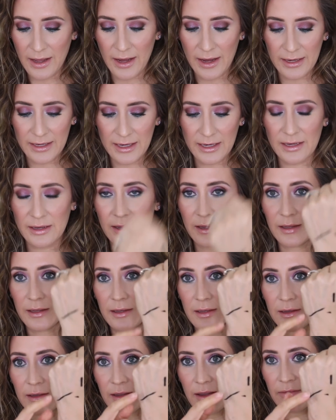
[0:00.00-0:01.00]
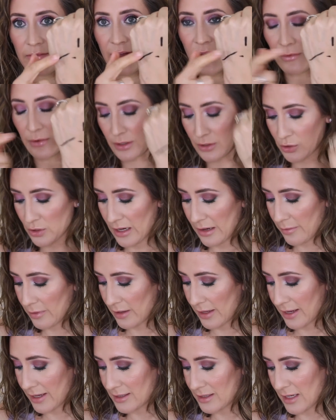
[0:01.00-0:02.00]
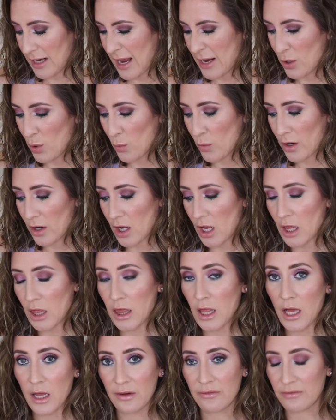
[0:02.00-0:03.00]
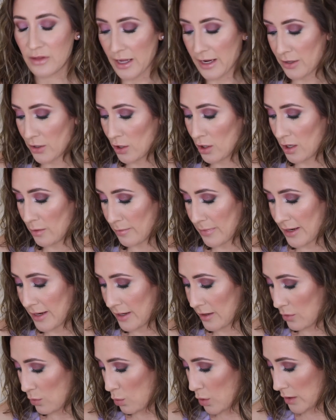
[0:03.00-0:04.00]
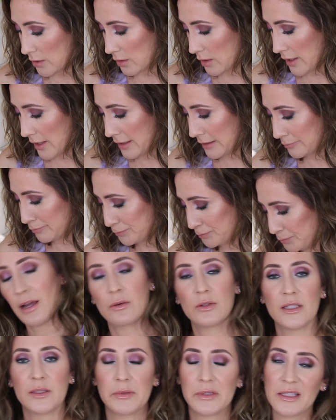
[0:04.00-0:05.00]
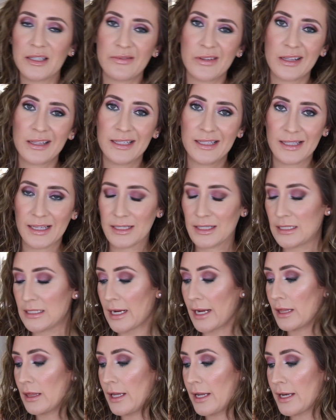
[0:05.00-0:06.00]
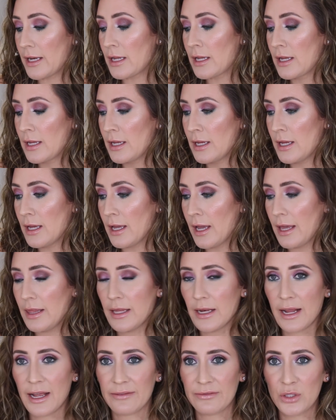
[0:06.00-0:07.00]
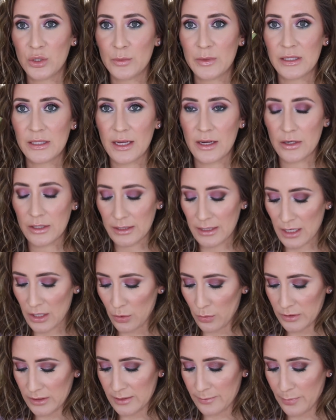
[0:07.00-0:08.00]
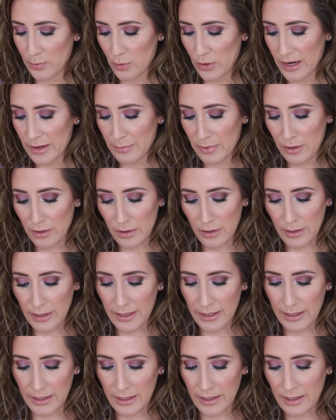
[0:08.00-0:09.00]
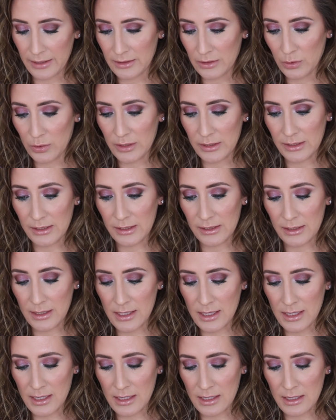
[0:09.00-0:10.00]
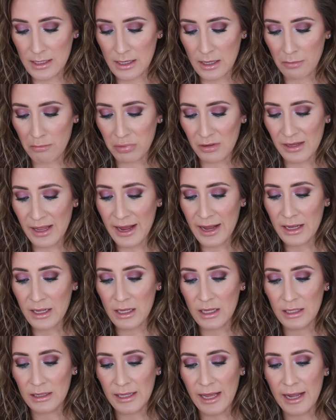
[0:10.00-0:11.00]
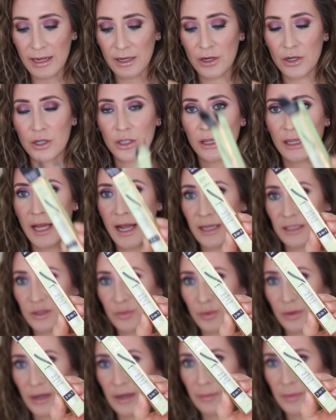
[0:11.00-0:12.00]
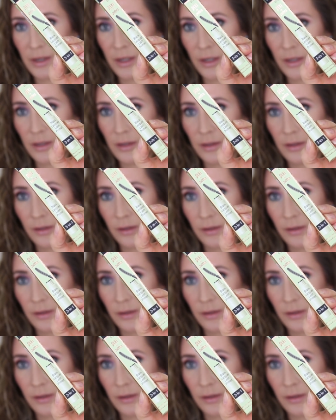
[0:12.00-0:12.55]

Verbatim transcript: I need to give that one a try. But like I said, I don't wear a lot of liner on my waterline. That one specifically says tight line. And then I have two mascaras here. One's a primer. And so this is the Black Lacquer Lash Primer.